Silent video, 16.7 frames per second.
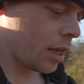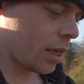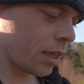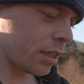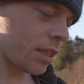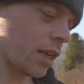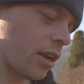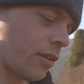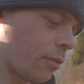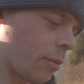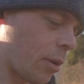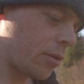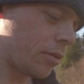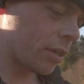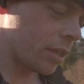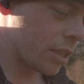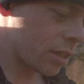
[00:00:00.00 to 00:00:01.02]
I said, if I'm out
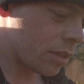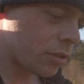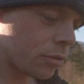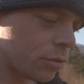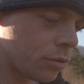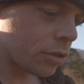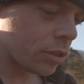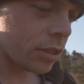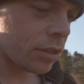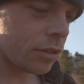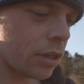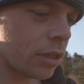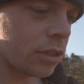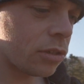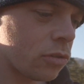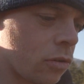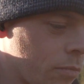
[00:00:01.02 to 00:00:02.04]
here, I do usually try
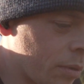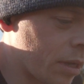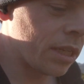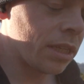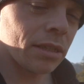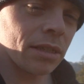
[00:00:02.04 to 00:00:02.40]
and stop in.